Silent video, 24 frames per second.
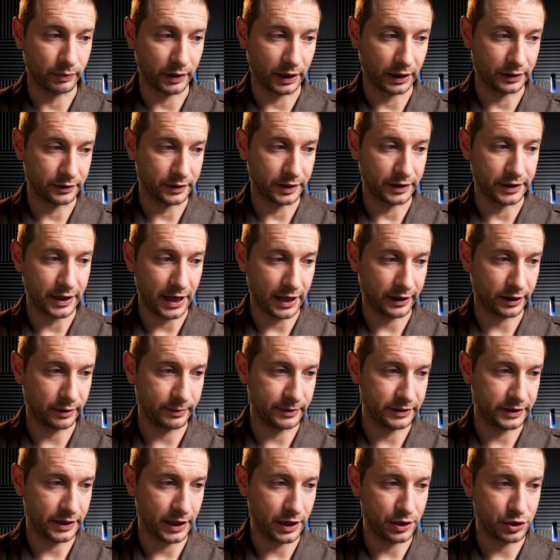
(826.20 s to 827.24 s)
but the
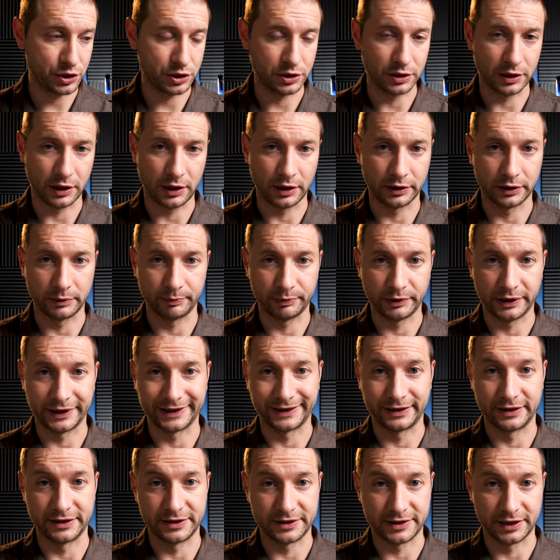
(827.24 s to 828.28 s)
documentation on the
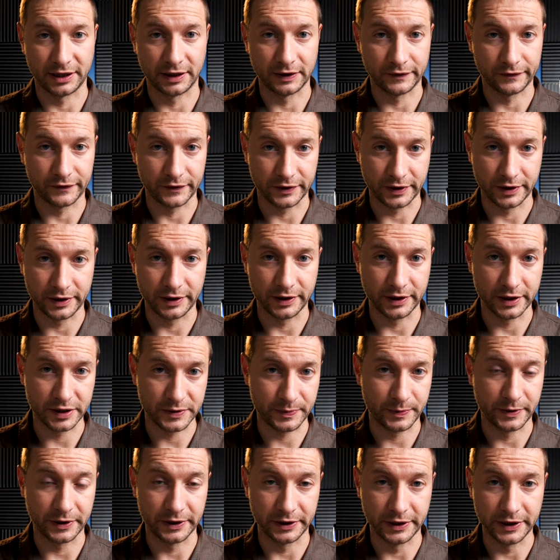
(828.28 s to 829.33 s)
plugin itself
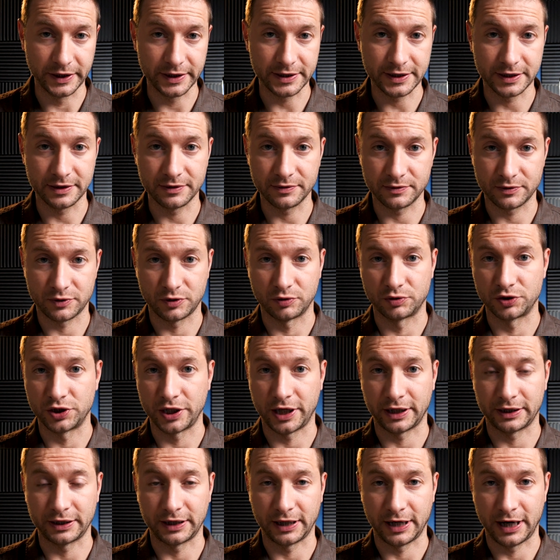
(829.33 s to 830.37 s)
is pretty decent, so
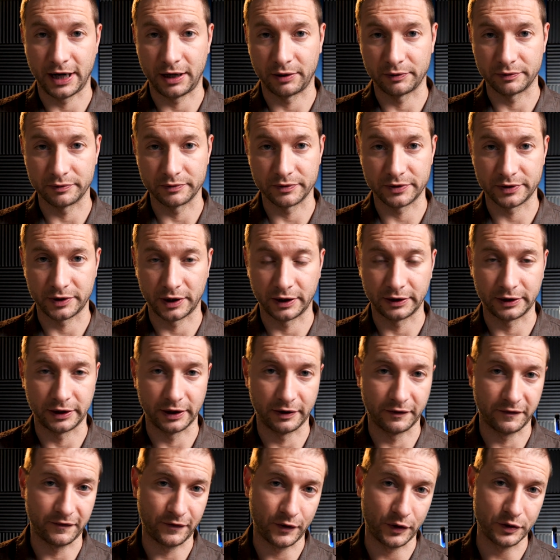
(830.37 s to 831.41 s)
check that out. Start
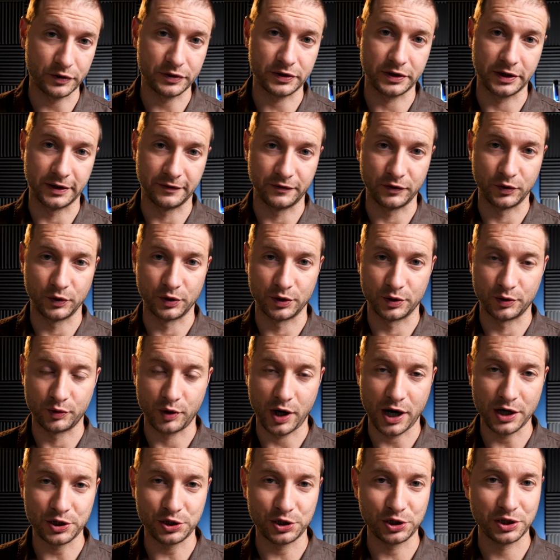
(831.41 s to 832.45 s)
there first if you're in a
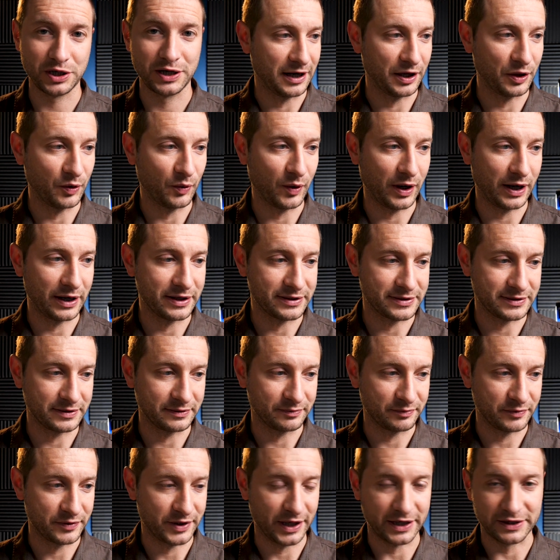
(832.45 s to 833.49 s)
rush. Otherwise,
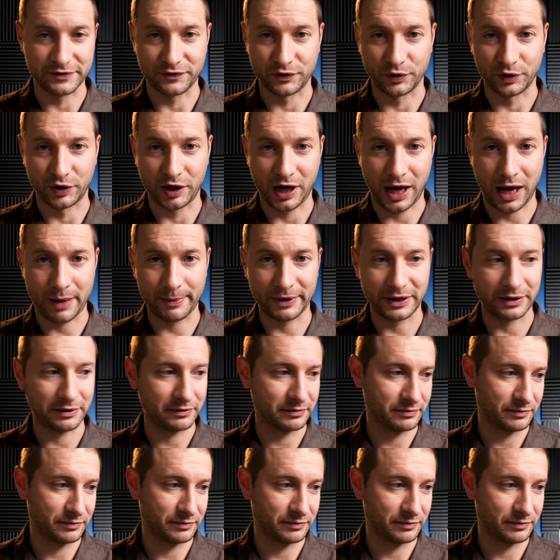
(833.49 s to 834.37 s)
thanks for your comment,